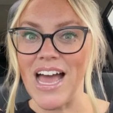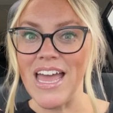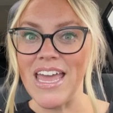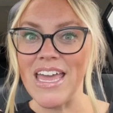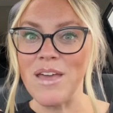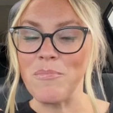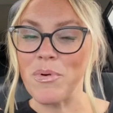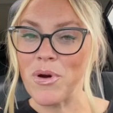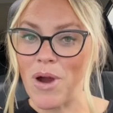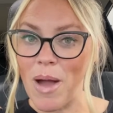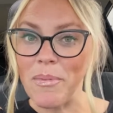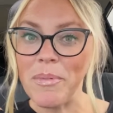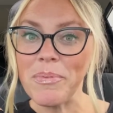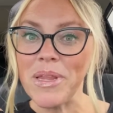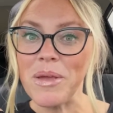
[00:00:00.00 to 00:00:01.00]
it
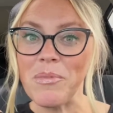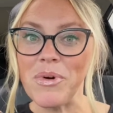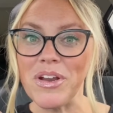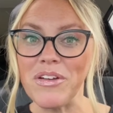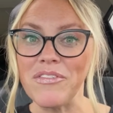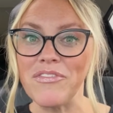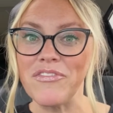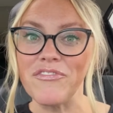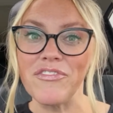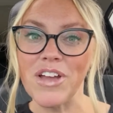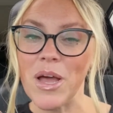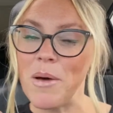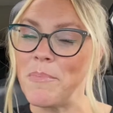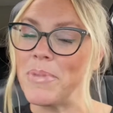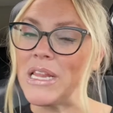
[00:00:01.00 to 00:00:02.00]
probably would have
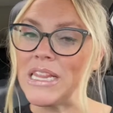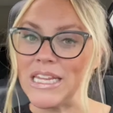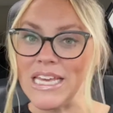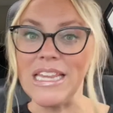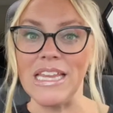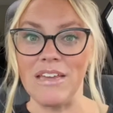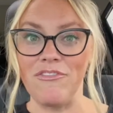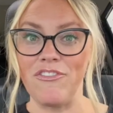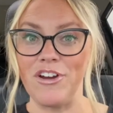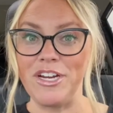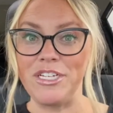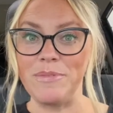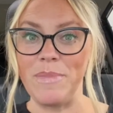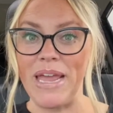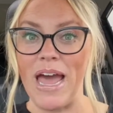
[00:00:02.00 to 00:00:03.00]
completely
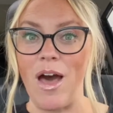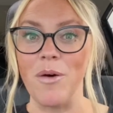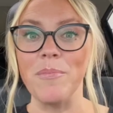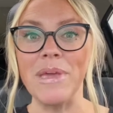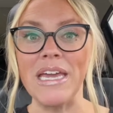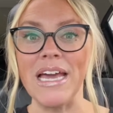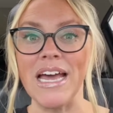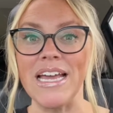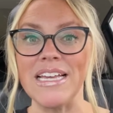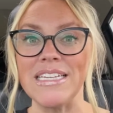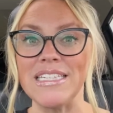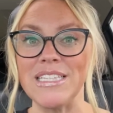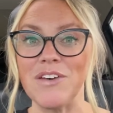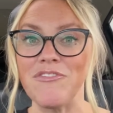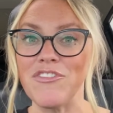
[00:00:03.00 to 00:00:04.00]
freaked me out,
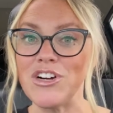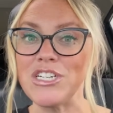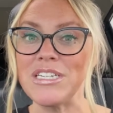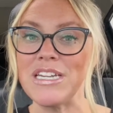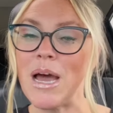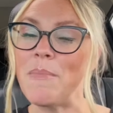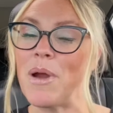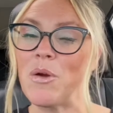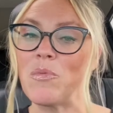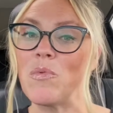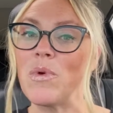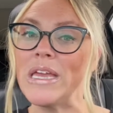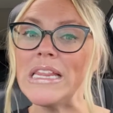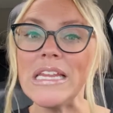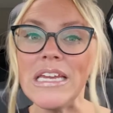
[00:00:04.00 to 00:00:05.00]
because the first time I
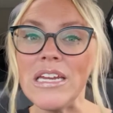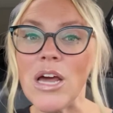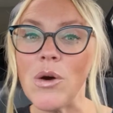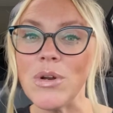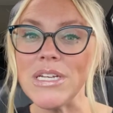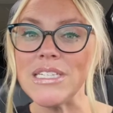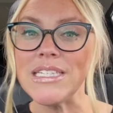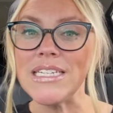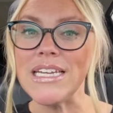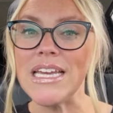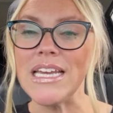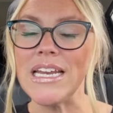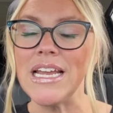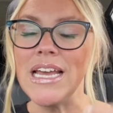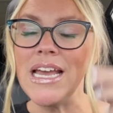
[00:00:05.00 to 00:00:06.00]
really noticed
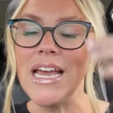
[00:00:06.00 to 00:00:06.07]
it